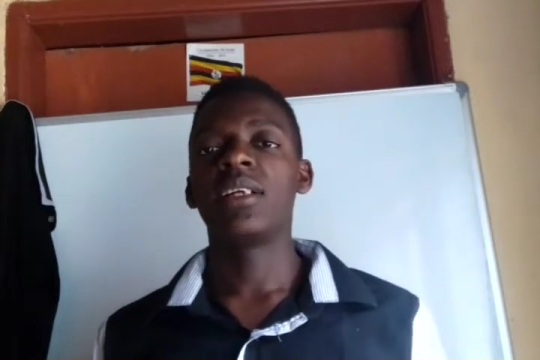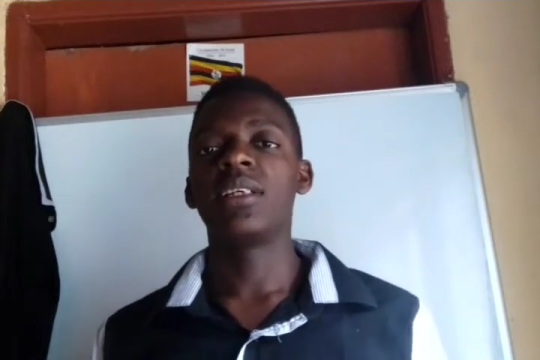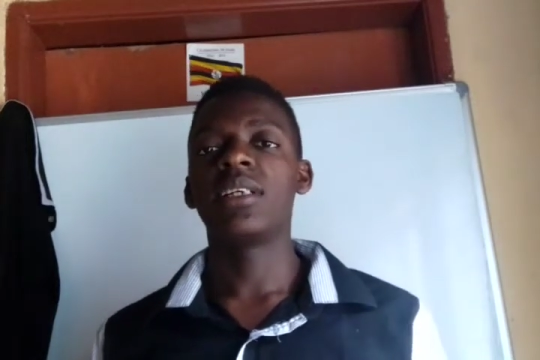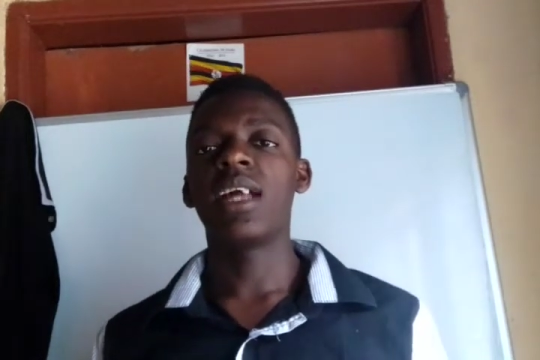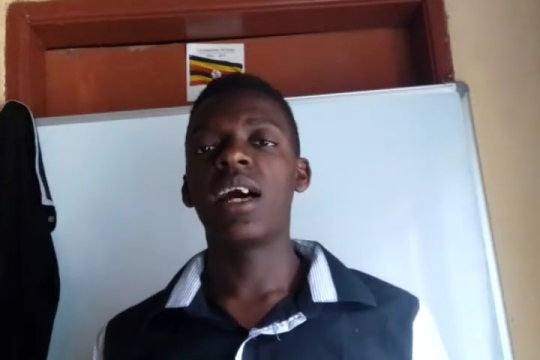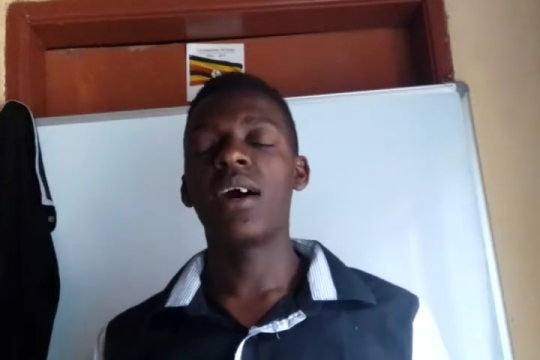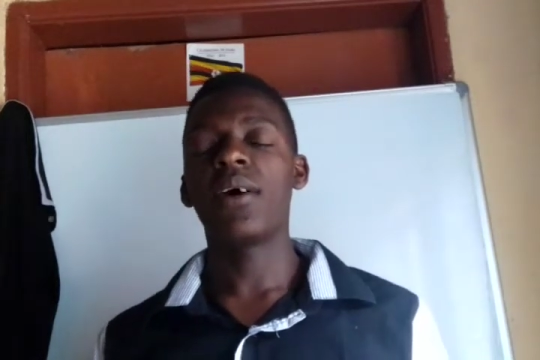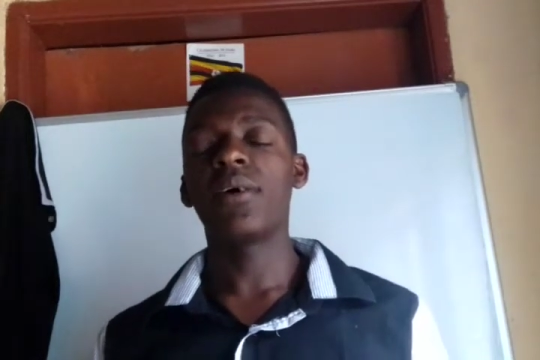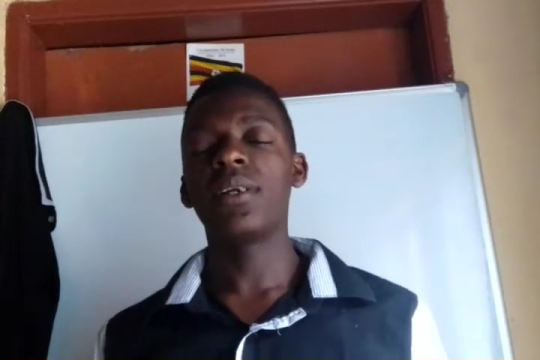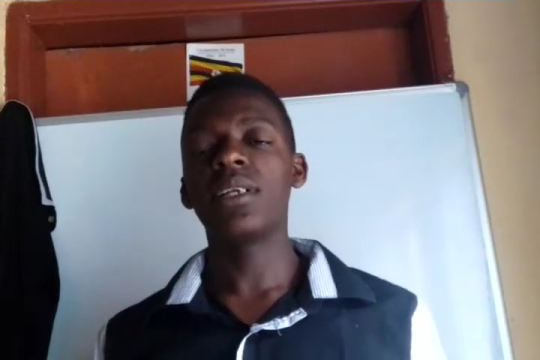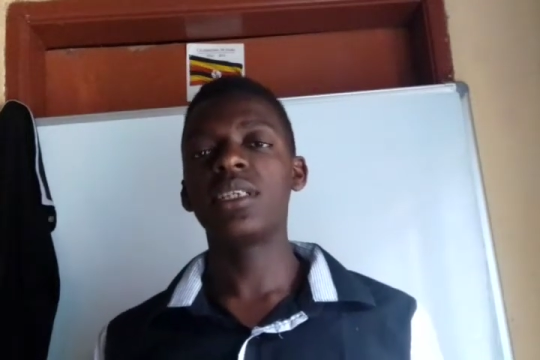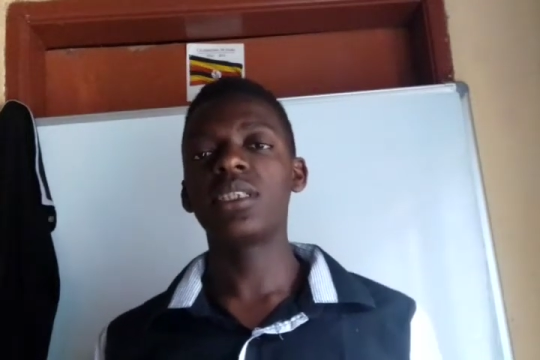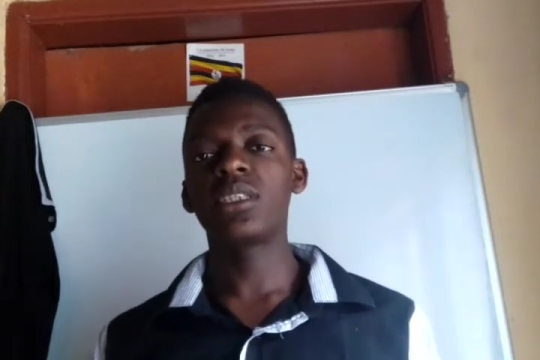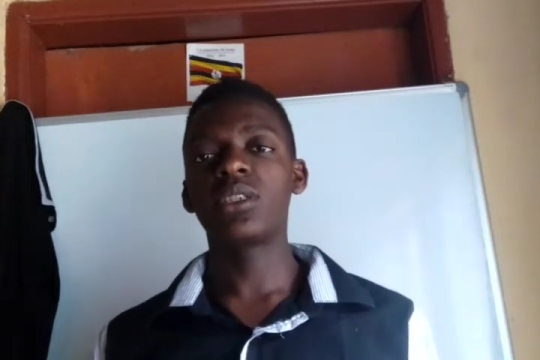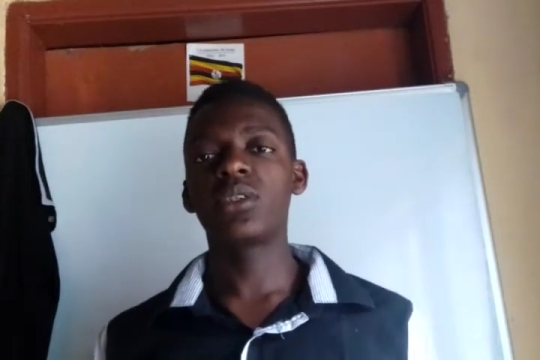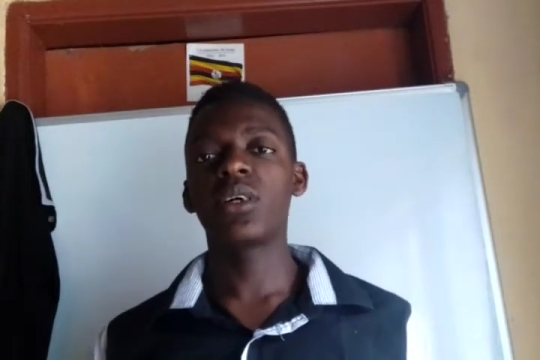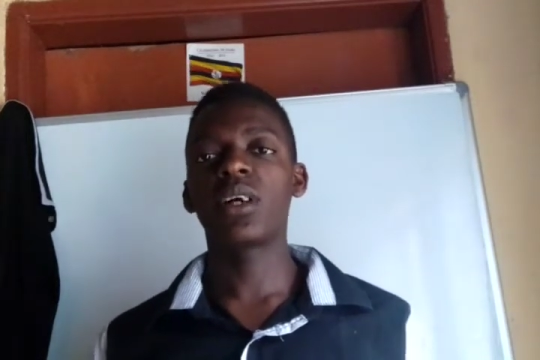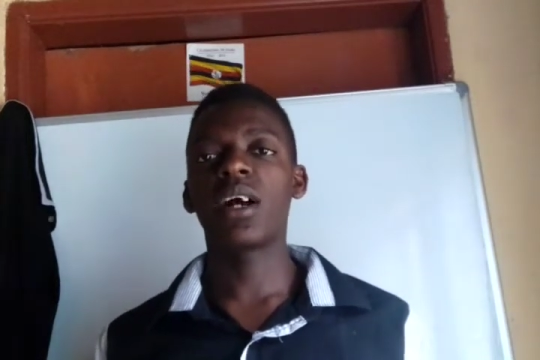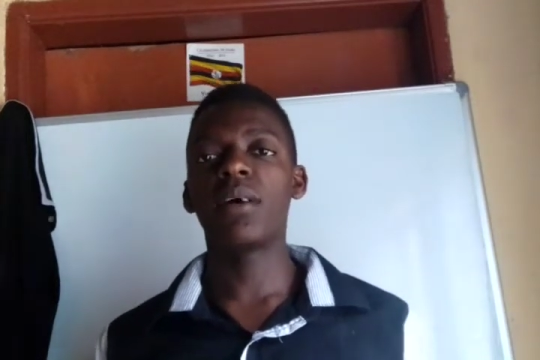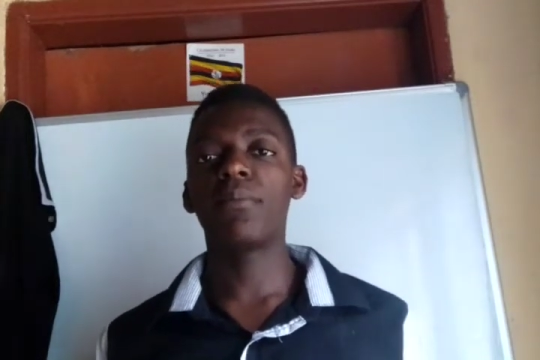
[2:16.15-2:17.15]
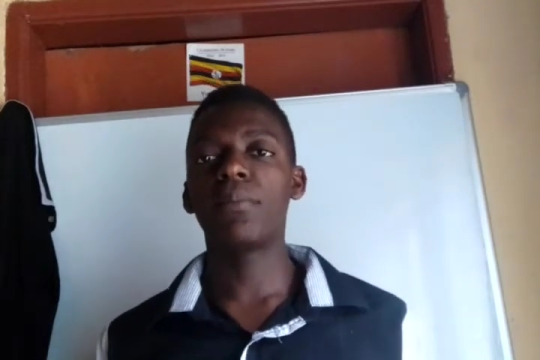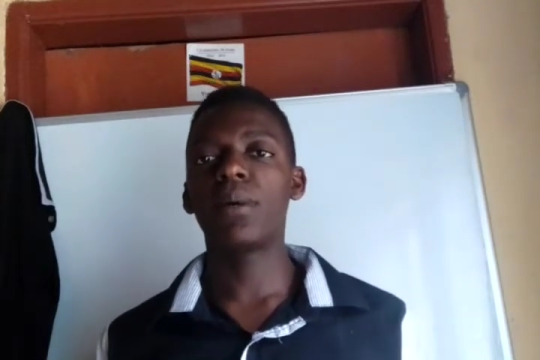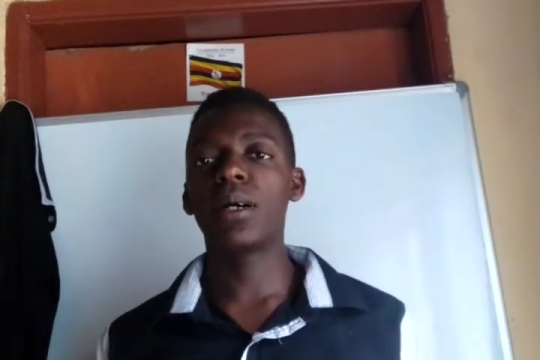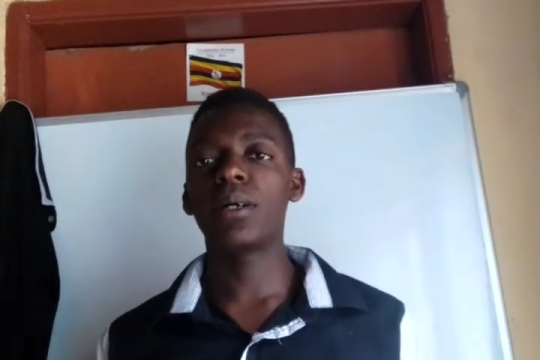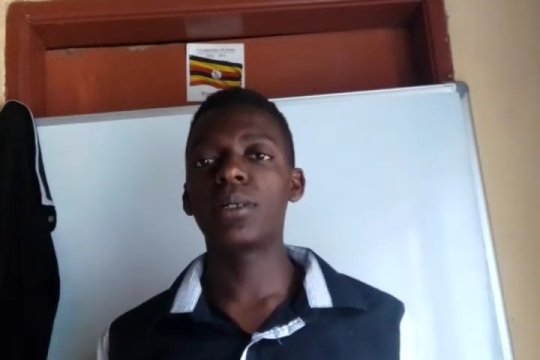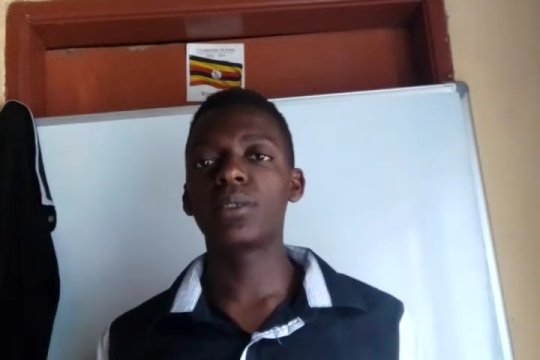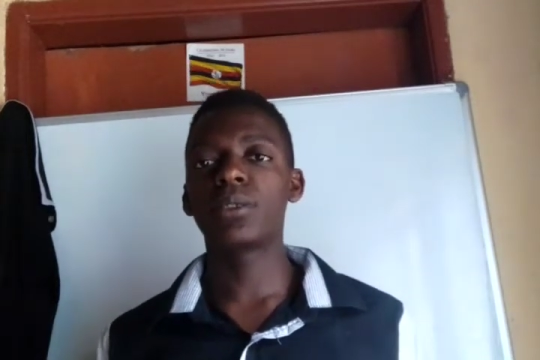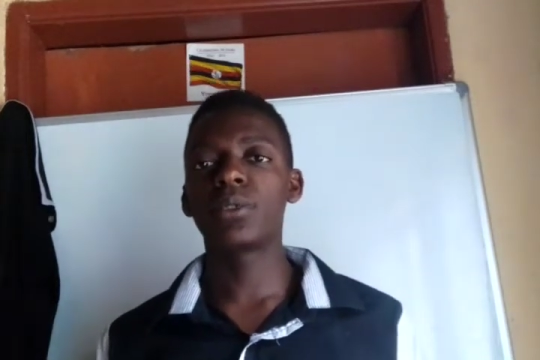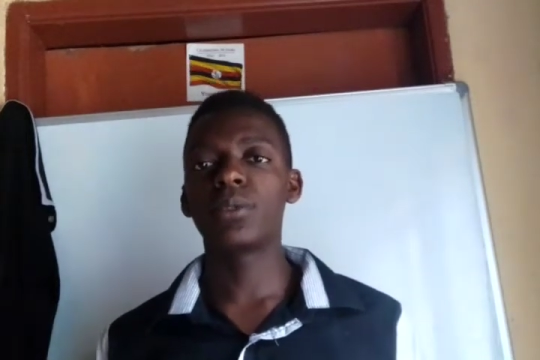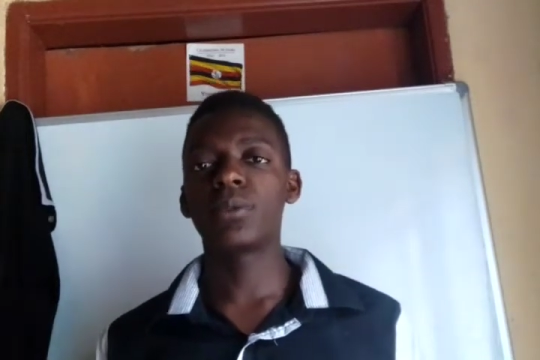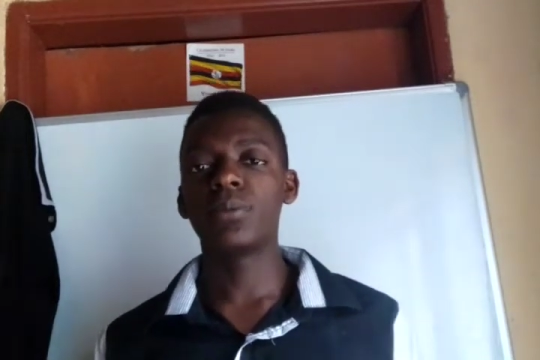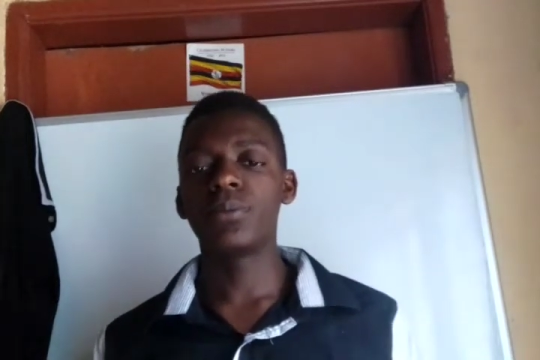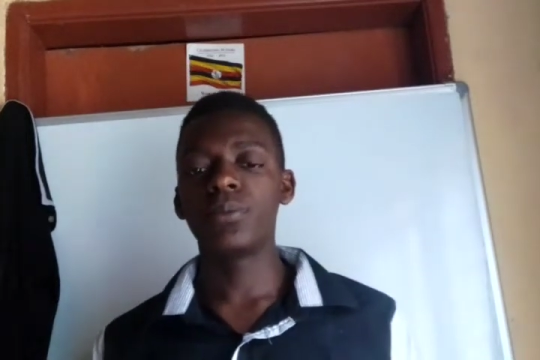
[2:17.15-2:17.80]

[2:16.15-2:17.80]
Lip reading: Now let's talk about